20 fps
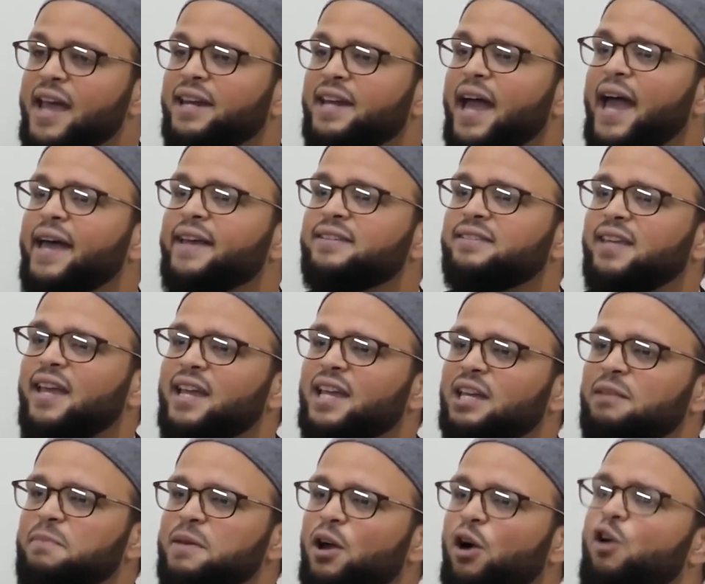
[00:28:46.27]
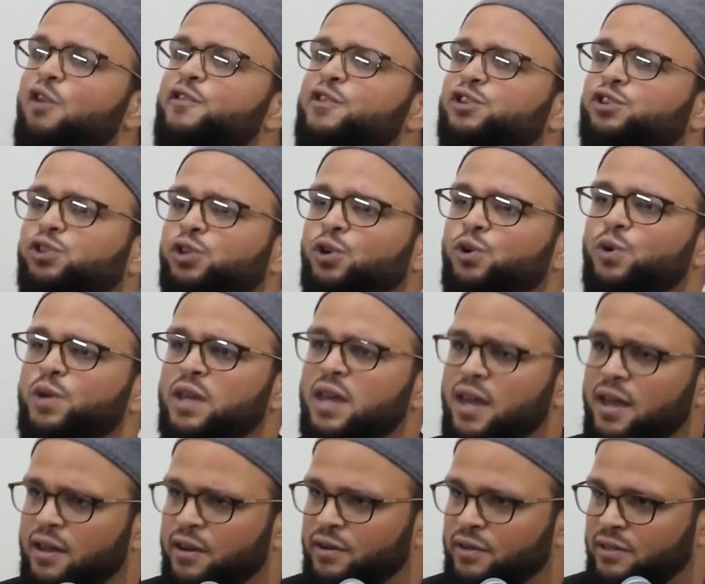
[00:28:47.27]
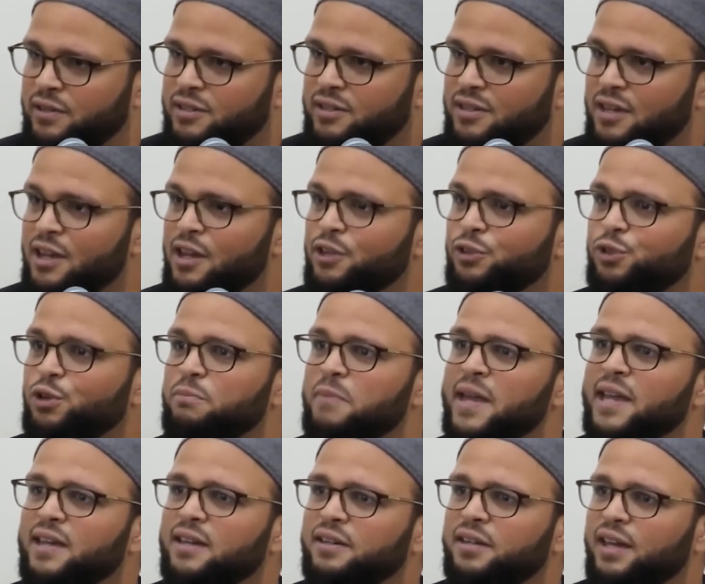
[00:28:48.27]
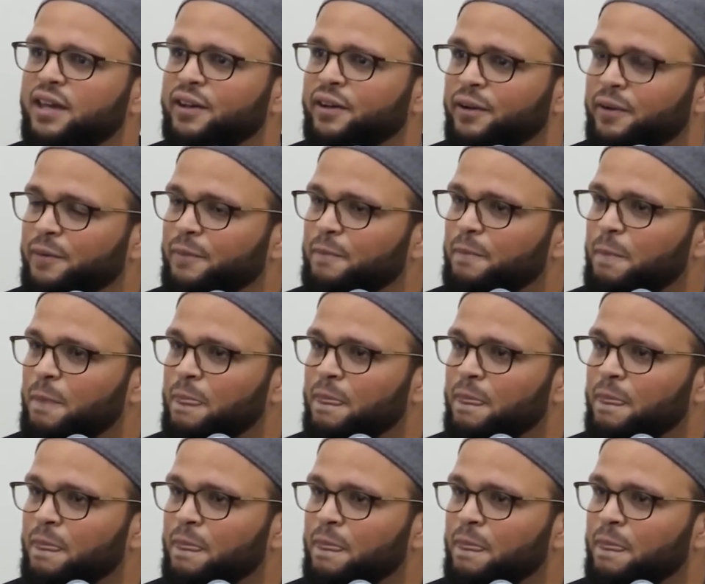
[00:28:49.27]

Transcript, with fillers: and it has taken me over two years to make it here.